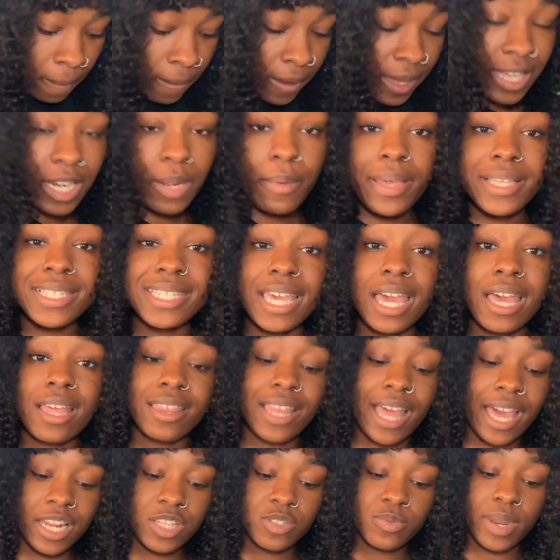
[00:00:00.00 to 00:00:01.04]
Anyways, yeah,
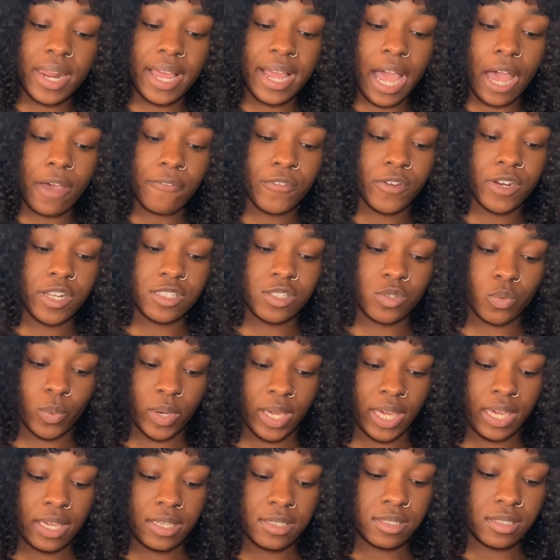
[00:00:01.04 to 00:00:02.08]
that is what I got for this
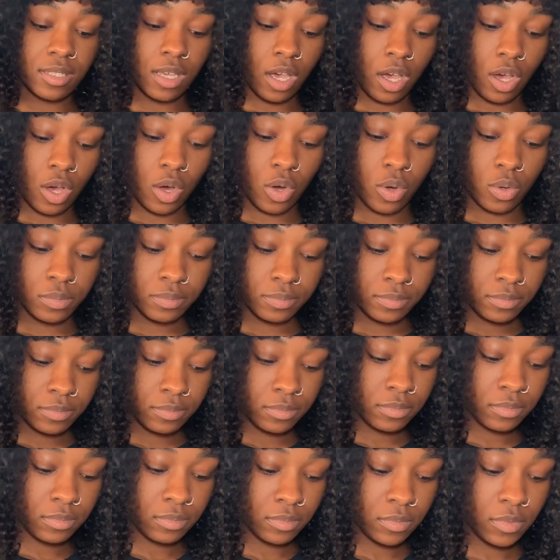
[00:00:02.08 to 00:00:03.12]
week. So,
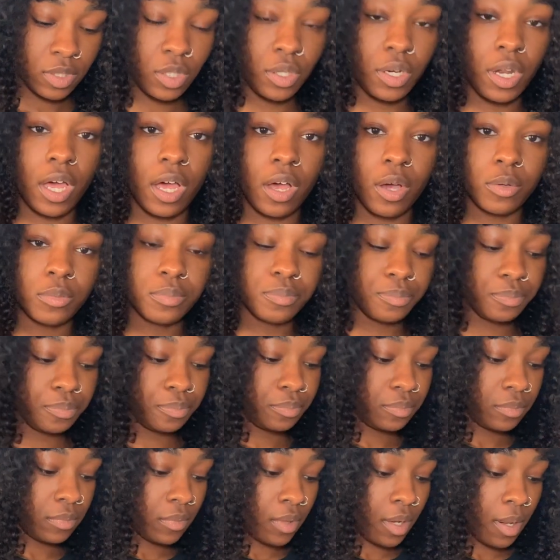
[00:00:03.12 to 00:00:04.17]
you know,
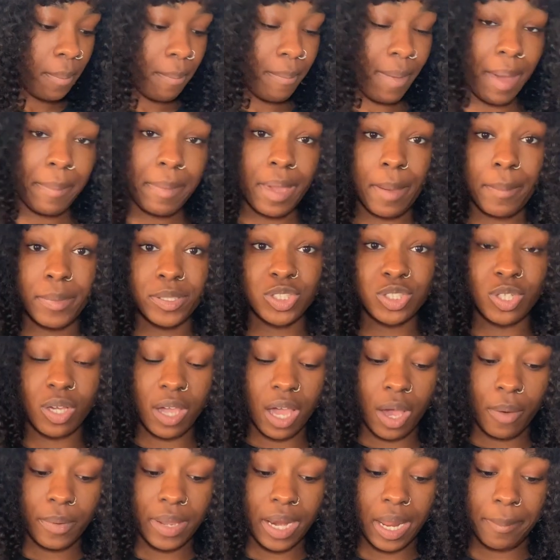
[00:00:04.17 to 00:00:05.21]
maybe I'm going to show
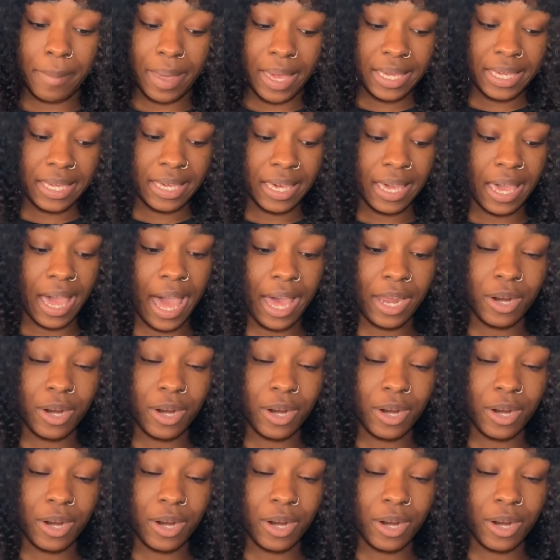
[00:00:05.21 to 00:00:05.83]
y'all when I make it.